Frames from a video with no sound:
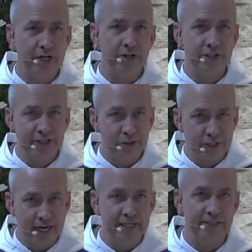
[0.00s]
and
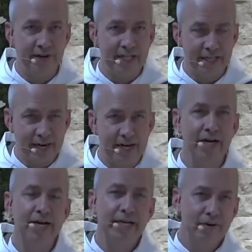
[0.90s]
will
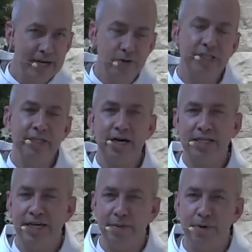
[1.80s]
enter and
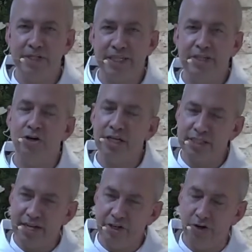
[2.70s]
conquer the promised land.
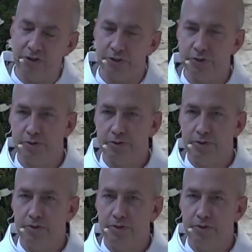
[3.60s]
And where is God?